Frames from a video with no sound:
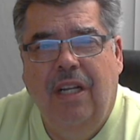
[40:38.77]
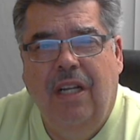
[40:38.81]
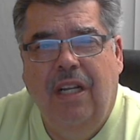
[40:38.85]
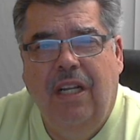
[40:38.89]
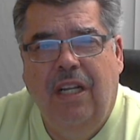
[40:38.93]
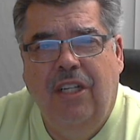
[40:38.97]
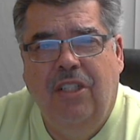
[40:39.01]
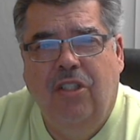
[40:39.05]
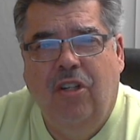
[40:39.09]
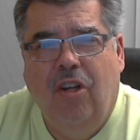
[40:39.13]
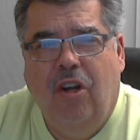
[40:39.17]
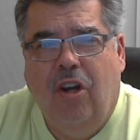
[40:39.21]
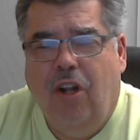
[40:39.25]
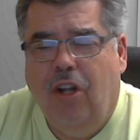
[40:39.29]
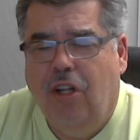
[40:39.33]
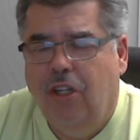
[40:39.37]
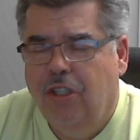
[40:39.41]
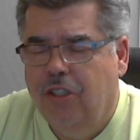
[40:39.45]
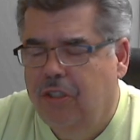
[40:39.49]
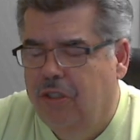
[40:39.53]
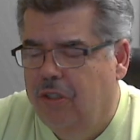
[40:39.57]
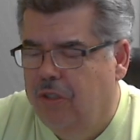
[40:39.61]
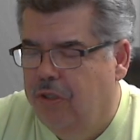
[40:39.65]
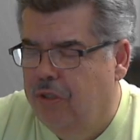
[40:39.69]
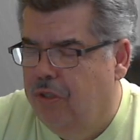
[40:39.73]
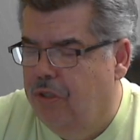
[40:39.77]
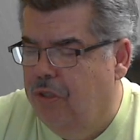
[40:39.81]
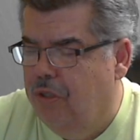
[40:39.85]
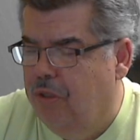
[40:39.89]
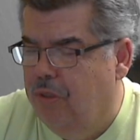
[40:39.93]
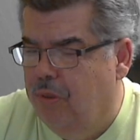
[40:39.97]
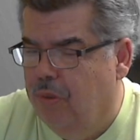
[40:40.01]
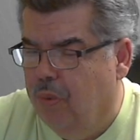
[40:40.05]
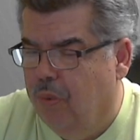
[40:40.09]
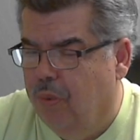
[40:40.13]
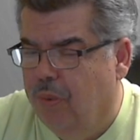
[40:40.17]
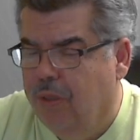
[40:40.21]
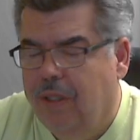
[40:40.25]
It's called
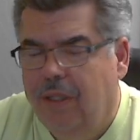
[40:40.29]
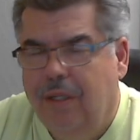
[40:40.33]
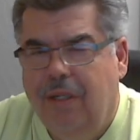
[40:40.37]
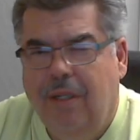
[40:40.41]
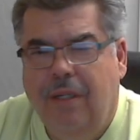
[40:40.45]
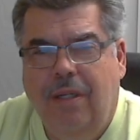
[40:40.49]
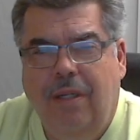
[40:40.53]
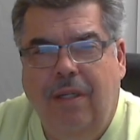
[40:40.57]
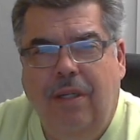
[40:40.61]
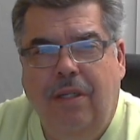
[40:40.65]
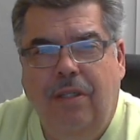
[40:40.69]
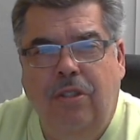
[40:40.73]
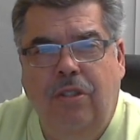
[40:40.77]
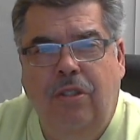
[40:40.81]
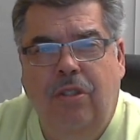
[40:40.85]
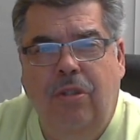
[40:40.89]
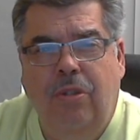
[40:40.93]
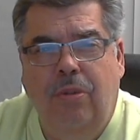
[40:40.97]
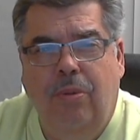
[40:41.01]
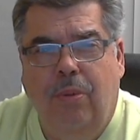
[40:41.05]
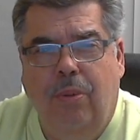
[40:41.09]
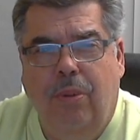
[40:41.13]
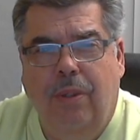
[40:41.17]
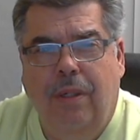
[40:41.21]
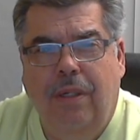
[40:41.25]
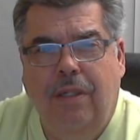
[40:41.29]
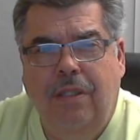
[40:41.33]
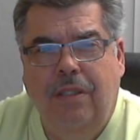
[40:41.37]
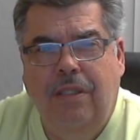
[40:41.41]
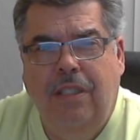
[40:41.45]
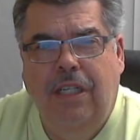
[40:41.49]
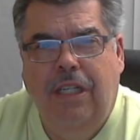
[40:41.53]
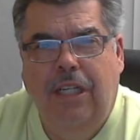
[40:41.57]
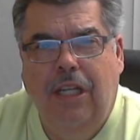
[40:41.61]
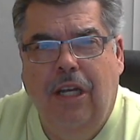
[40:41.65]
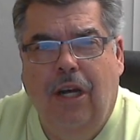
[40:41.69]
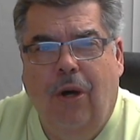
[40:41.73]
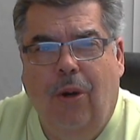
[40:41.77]
do. Do
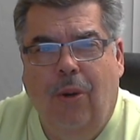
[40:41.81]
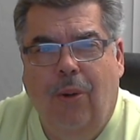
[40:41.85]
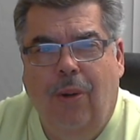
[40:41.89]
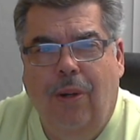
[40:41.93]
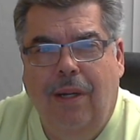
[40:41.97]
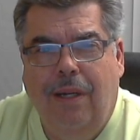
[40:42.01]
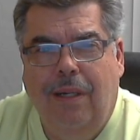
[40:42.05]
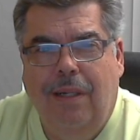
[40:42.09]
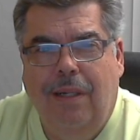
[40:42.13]
deal.